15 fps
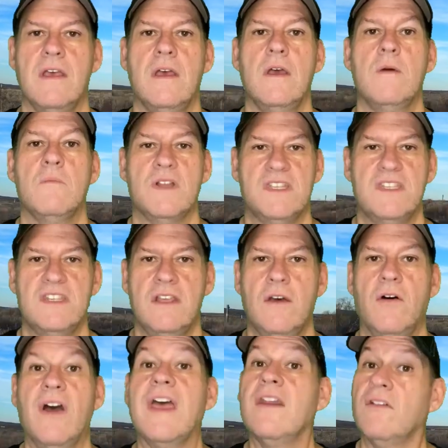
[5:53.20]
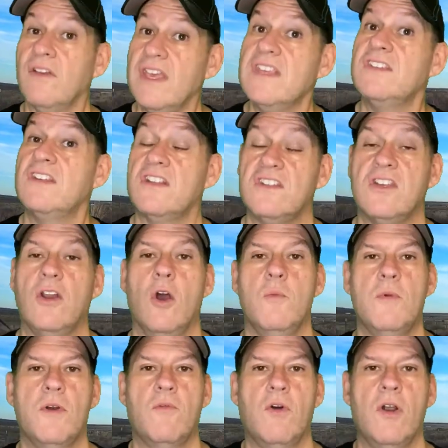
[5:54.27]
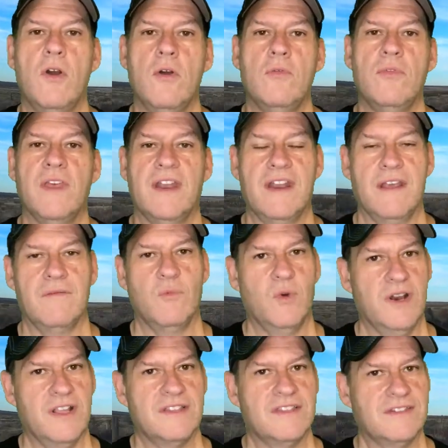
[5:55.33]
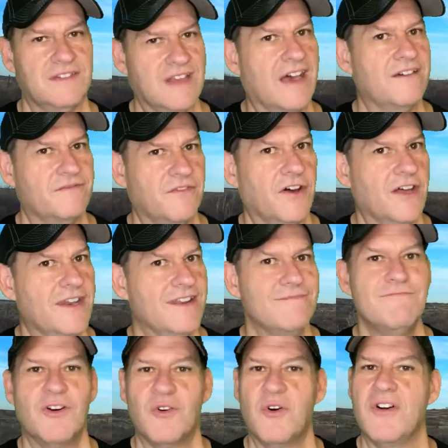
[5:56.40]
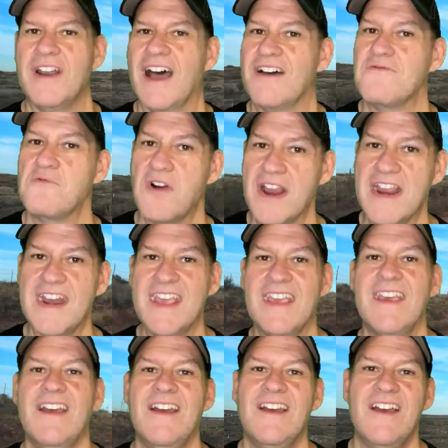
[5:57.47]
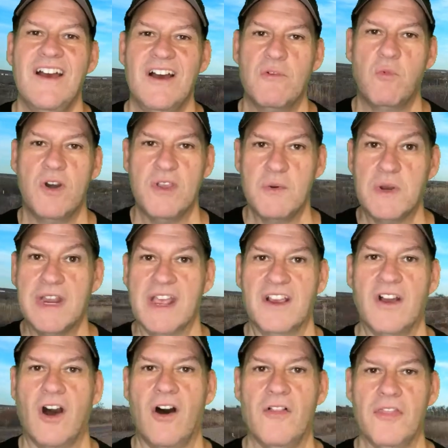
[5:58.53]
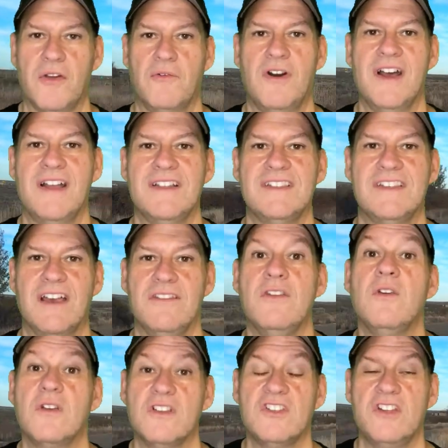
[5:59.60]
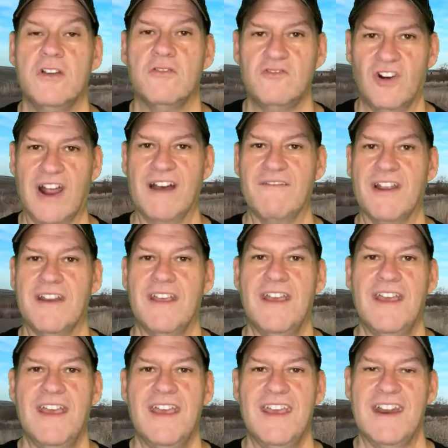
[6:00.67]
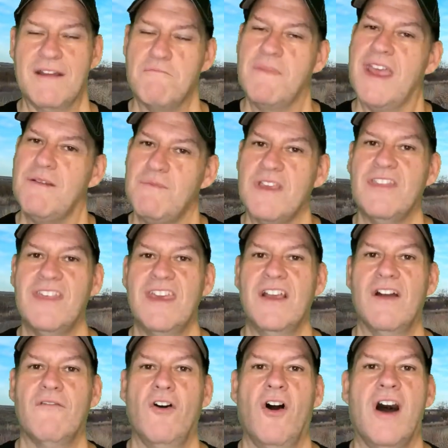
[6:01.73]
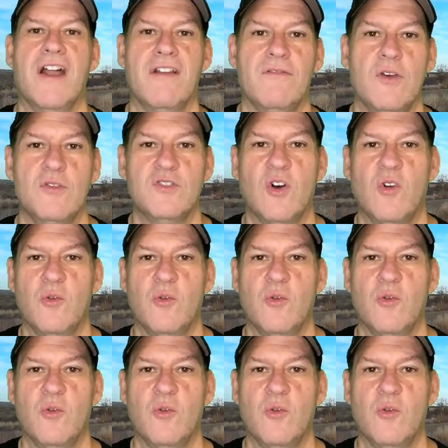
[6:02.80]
But still, at least it's an open road that, and when it's not flooded or not rainy, where you would get caught in the ruts, you can still drive it. And it made me think of a lot of those old